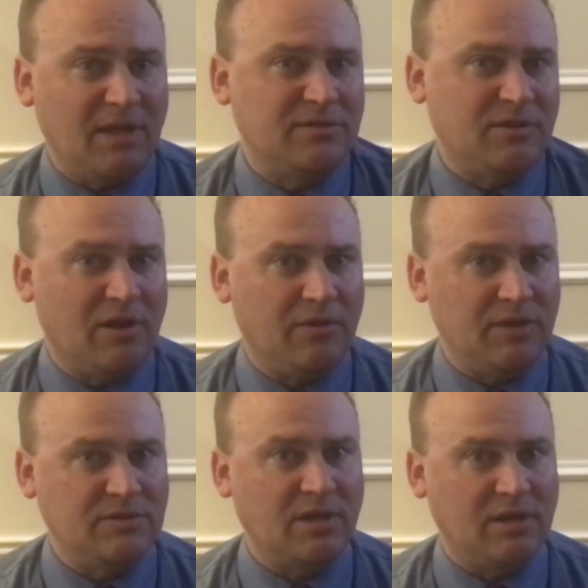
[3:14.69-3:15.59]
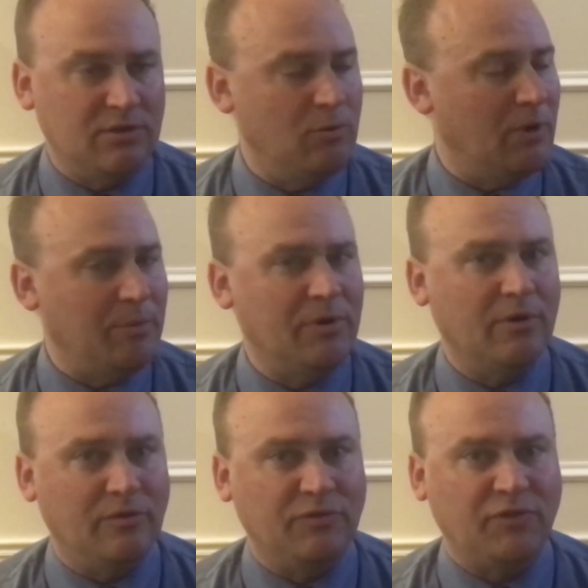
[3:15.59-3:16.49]
that's the kind of things I can do when I'm here
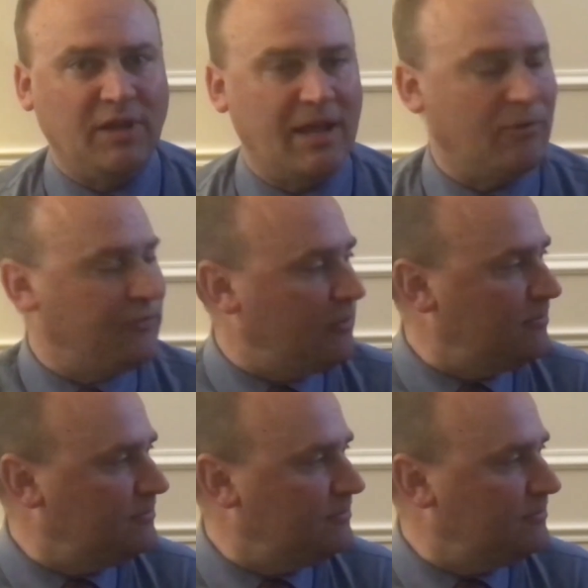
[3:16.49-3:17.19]
in the City Council.